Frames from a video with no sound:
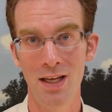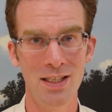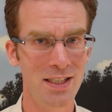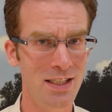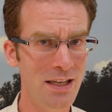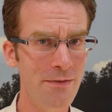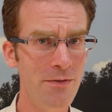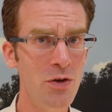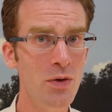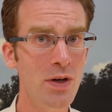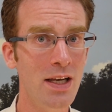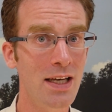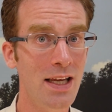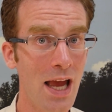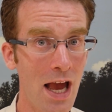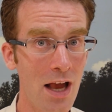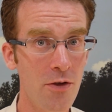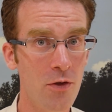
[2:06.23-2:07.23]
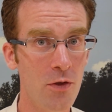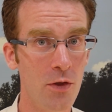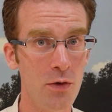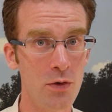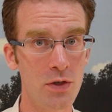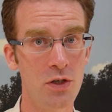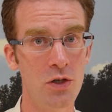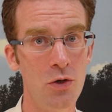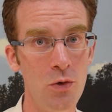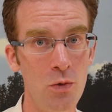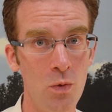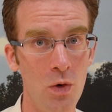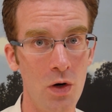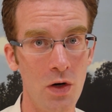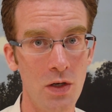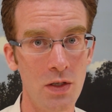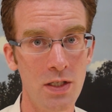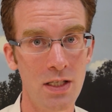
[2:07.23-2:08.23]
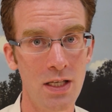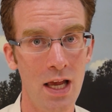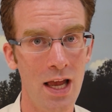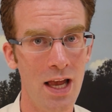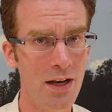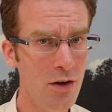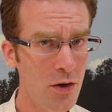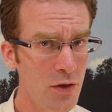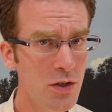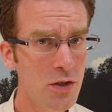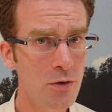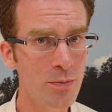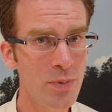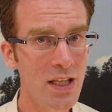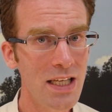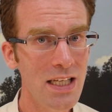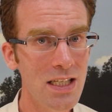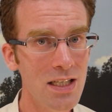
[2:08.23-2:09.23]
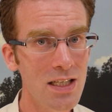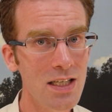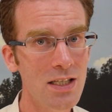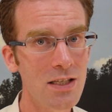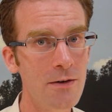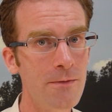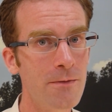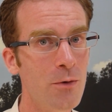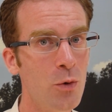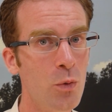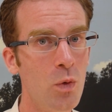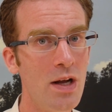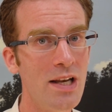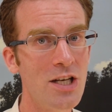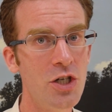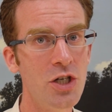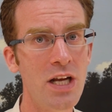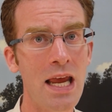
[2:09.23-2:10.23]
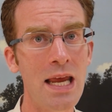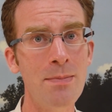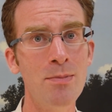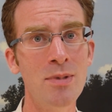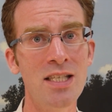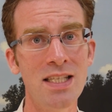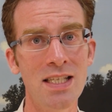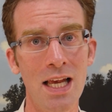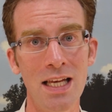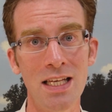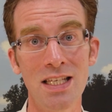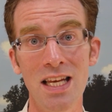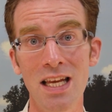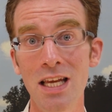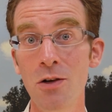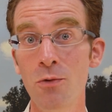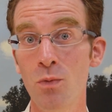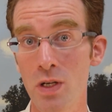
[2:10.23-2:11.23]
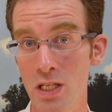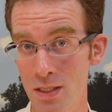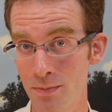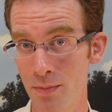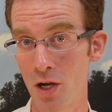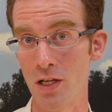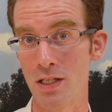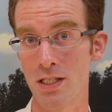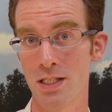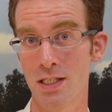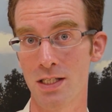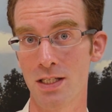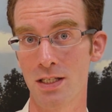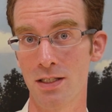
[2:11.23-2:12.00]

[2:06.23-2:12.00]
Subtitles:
See if you can catch those two words, and also please listen for what James says in response.